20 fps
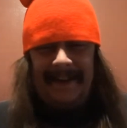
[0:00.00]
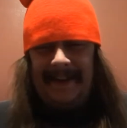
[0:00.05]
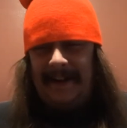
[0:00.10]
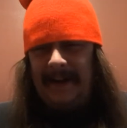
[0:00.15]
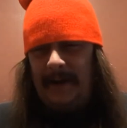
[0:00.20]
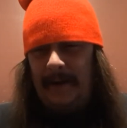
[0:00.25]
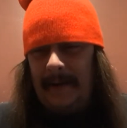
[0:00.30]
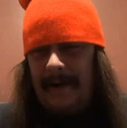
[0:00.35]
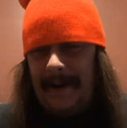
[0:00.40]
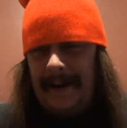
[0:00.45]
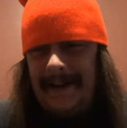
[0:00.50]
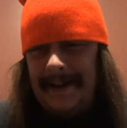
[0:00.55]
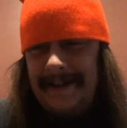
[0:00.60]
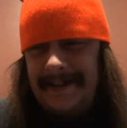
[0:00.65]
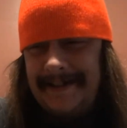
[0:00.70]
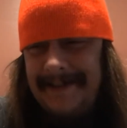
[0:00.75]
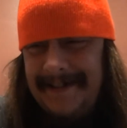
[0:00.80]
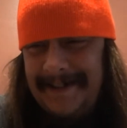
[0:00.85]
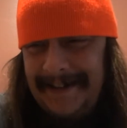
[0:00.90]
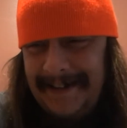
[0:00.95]

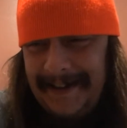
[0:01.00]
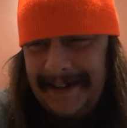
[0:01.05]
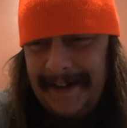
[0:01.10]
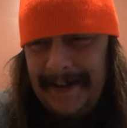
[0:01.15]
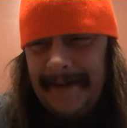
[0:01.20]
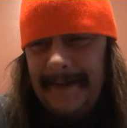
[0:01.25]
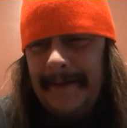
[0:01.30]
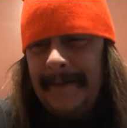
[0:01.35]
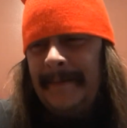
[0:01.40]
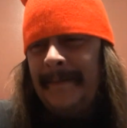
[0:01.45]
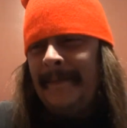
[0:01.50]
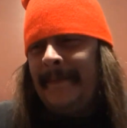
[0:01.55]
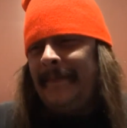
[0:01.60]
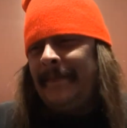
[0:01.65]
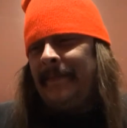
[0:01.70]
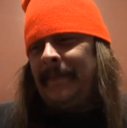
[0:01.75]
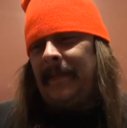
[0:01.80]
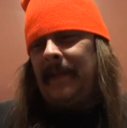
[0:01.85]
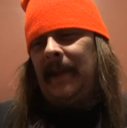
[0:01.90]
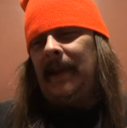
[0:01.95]
Anyways,
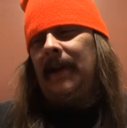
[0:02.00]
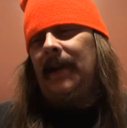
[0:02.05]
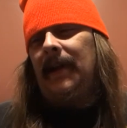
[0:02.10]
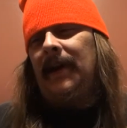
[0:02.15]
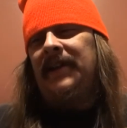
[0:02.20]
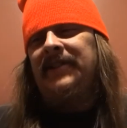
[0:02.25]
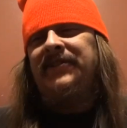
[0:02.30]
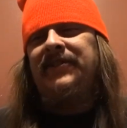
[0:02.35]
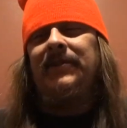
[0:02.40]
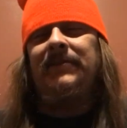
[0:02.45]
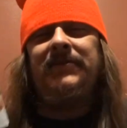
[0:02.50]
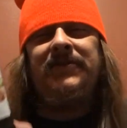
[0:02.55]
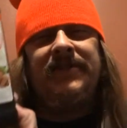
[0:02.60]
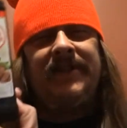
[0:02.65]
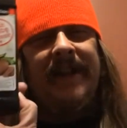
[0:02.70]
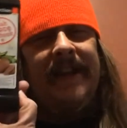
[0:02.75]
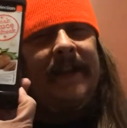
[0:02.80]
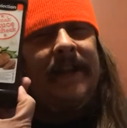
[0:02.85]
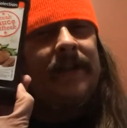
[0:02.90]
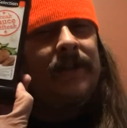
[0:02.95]
I got some
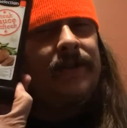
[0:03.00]
steak